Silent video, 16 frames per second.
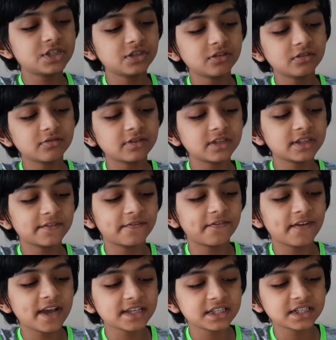children the
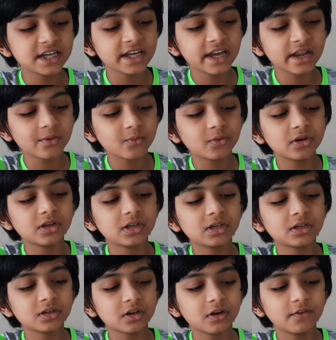fascinating
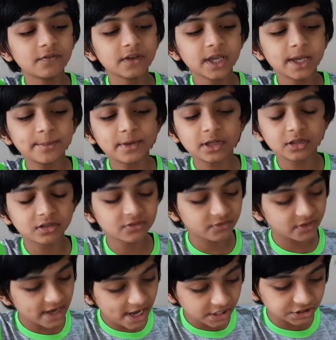world of chemical
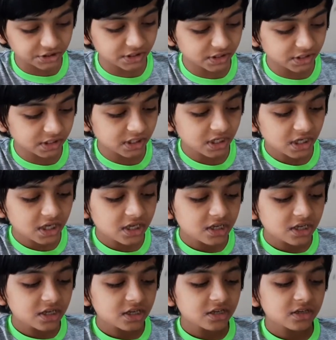reactions.
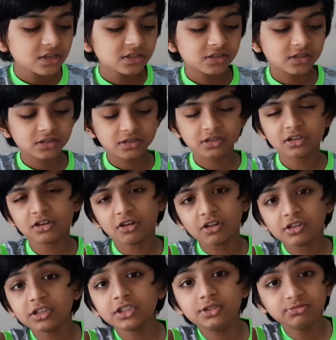The
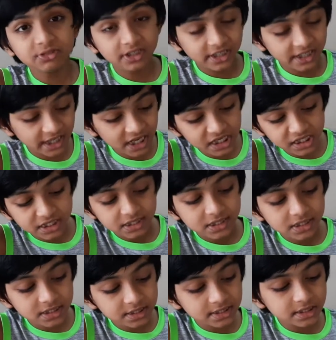knowledge we get
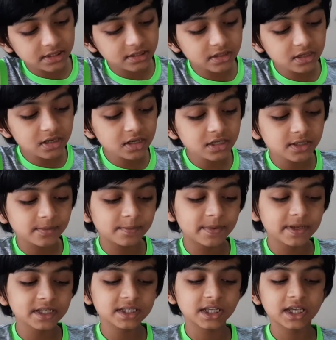is learn the
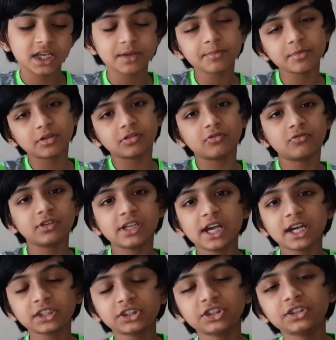basic chemical
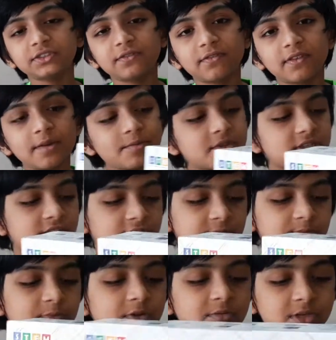reactions from this
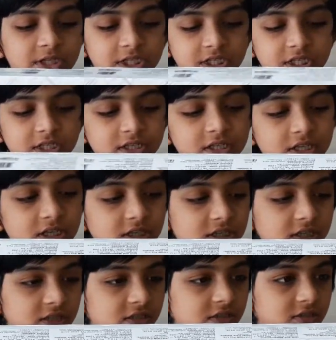experiment.
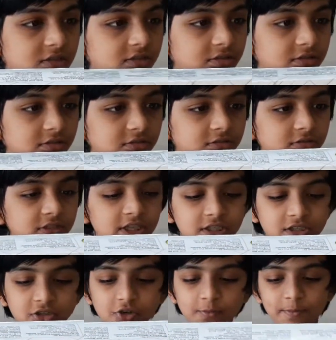So
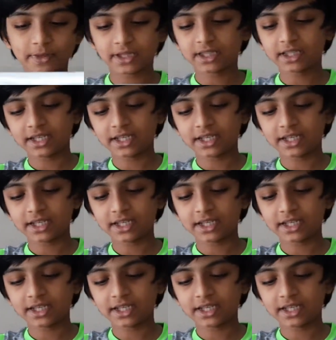let's open.